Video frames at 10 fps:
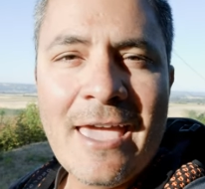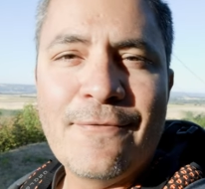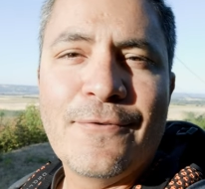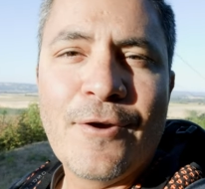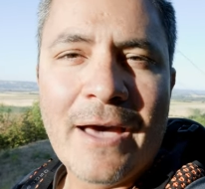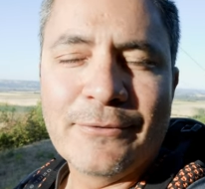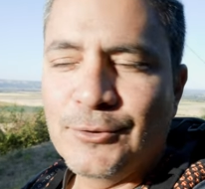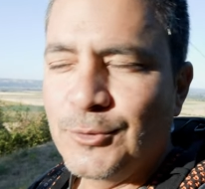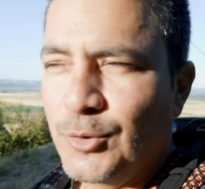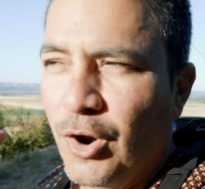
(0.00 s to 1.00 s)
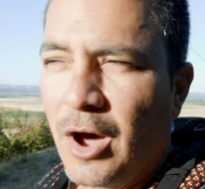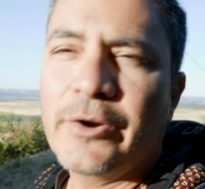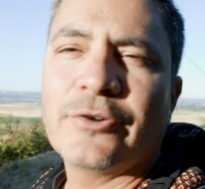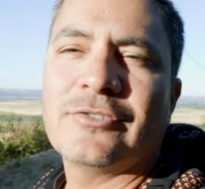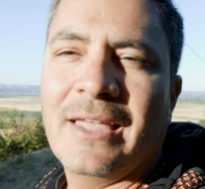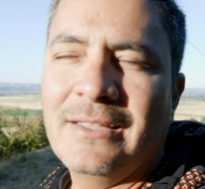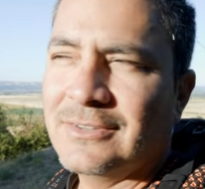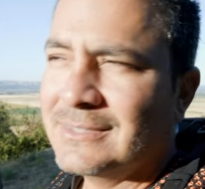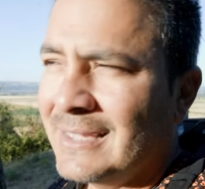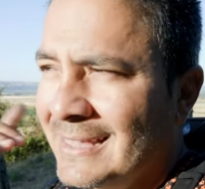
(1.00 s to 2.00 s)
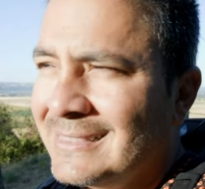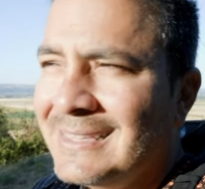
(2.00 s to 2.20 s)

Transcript: If you have to do longer stages,